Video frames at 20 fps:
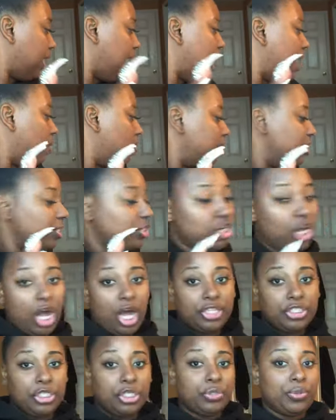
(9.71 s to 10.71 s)
I want to
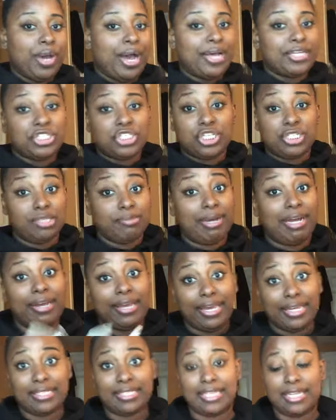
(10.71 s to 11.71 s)
talk to you guys just about
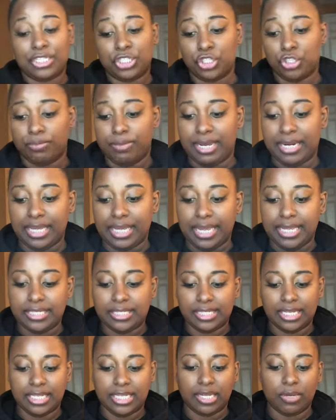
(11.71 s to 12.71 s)
ancestor money and
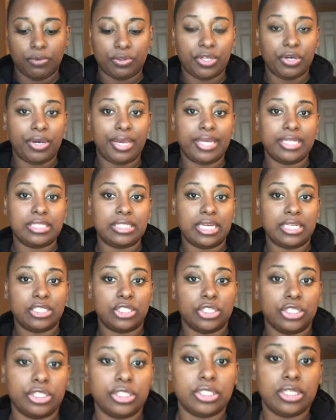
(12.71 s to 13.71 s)
dealing with your
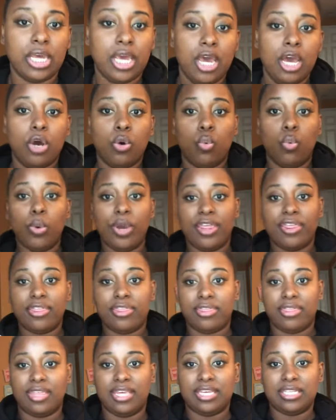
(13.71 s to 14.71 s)
ancestors with
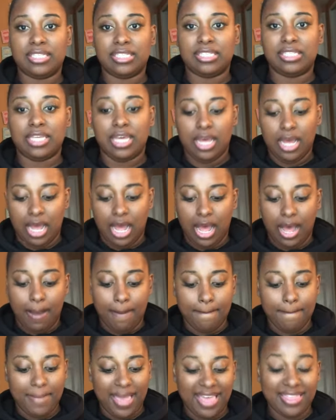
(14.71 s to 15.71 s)
this
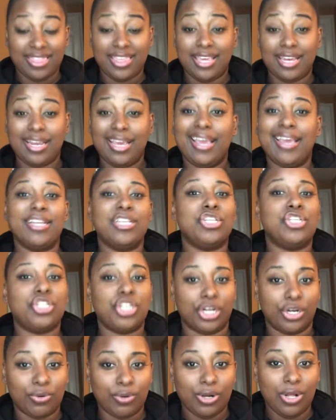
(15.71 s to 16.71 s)
um, method in
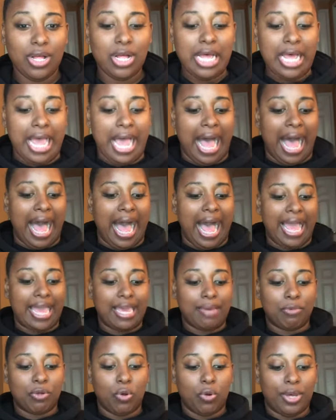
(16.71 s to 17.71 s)
general. I
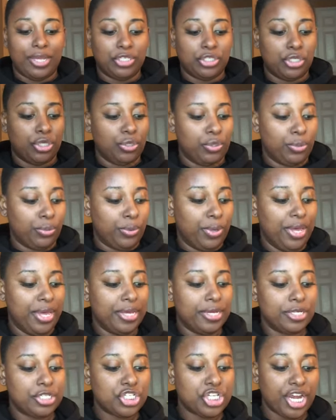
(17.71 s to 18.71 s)
am going to
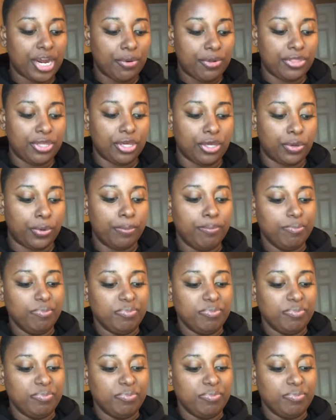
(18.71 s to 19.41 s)
share with you